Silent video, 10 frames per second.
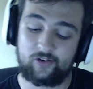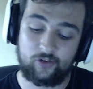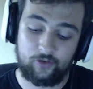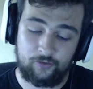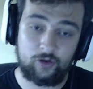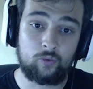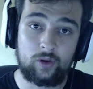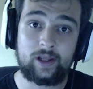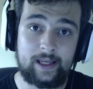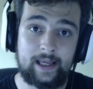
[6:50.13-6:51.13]
So if you
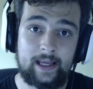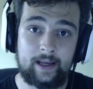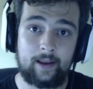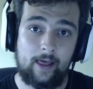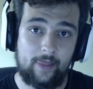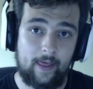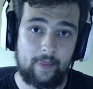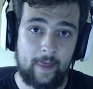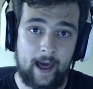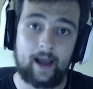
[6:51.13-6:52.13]
really need
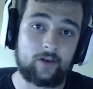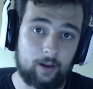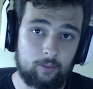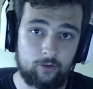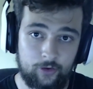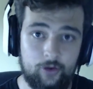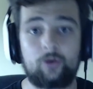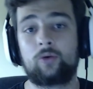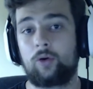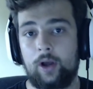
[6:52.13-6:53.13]
that Double
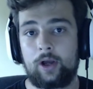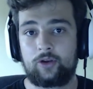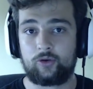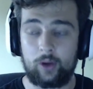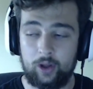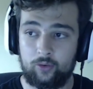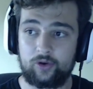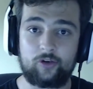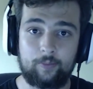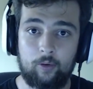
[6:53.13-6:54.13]
Do to increase
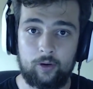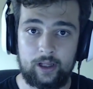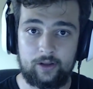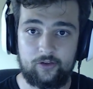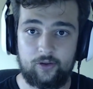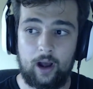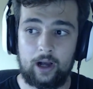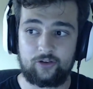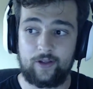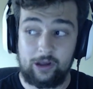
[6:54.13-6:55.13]
your points
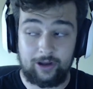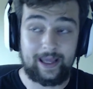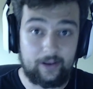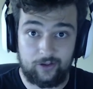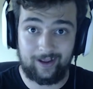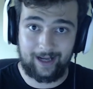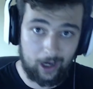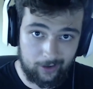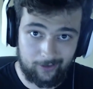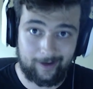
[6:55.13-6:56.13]
so that you can get to like
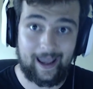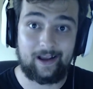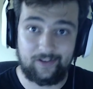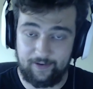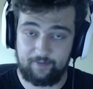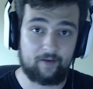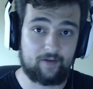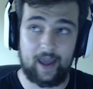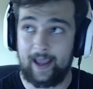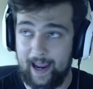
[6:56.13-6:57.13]
100k,
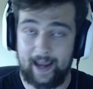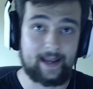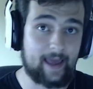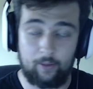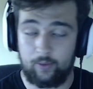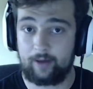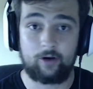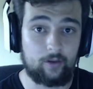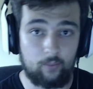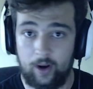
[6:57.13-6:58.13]
75k, 80k,
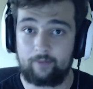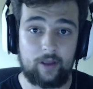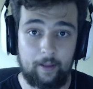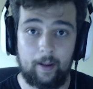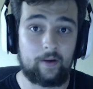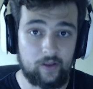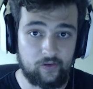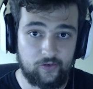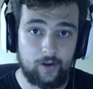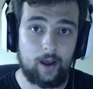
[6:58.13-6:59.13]
whatever the amount
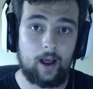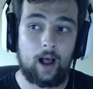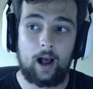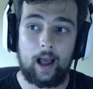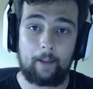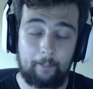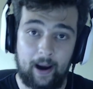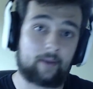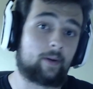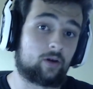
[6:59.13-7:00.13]
is, by
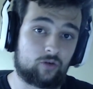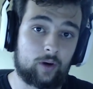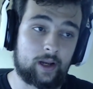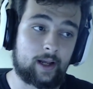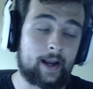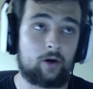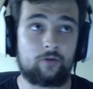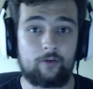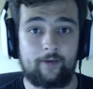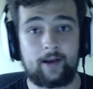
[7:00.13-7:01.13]
round 20. I for a
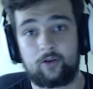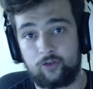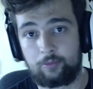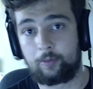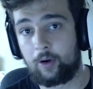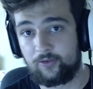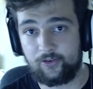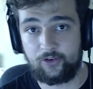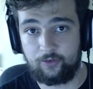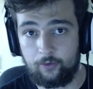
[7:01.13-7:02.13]
fact in Super Mario
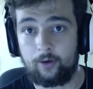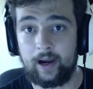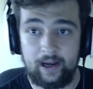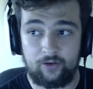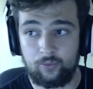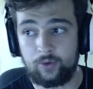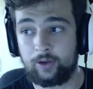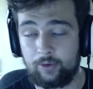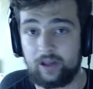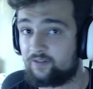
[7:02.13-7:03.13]
64 it is
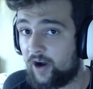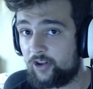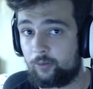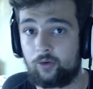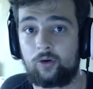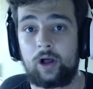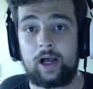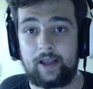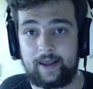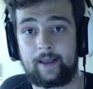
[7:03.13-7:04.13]
really advisable
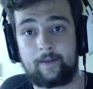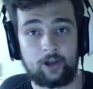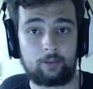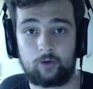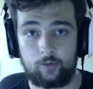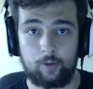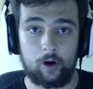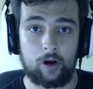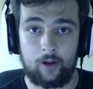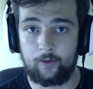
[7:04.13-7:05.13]
to get the Double Do
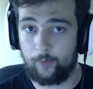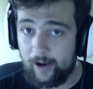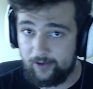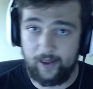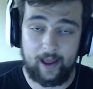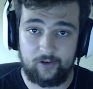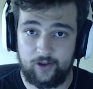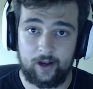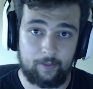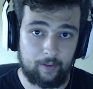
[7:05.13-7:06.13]
perk on the right hand side
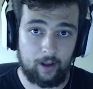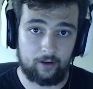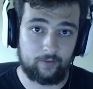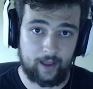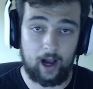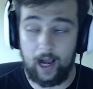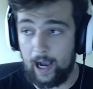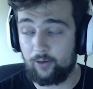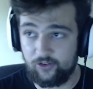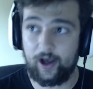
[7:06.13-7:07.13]
of the
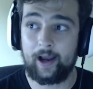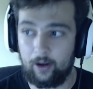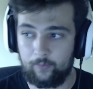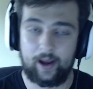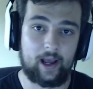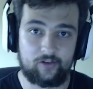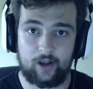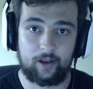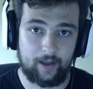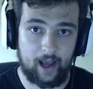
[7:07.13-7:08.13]
outside on the right hand side of
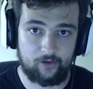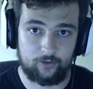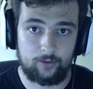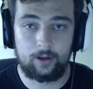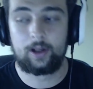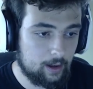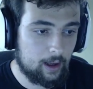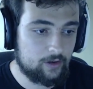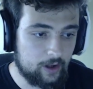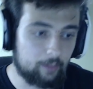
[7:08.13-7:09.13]
the castle.
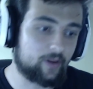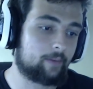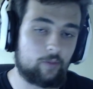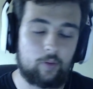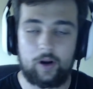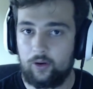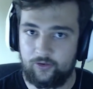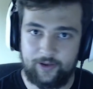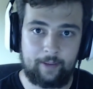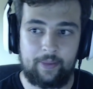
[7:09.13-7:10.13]
Double Tap 2.0,
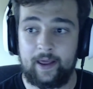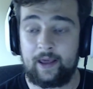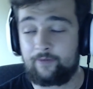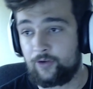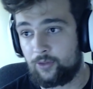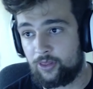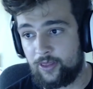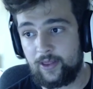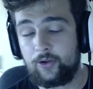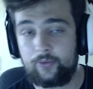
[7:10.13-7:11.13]
same thing. If you
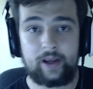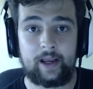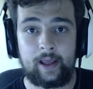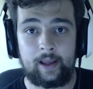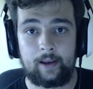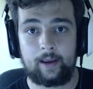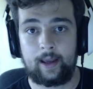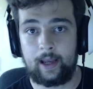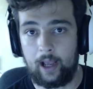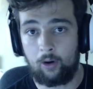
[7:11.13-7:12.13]
think you need it,
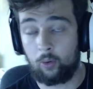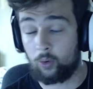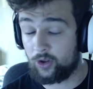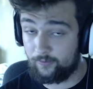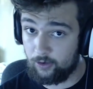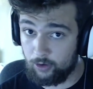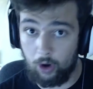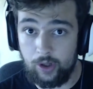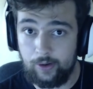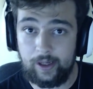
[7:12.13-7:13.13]
or if you know
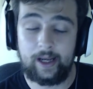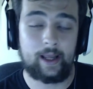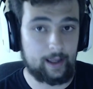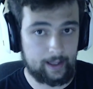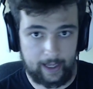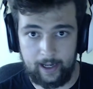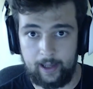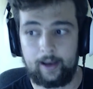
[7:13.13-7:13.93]
you need it, get it.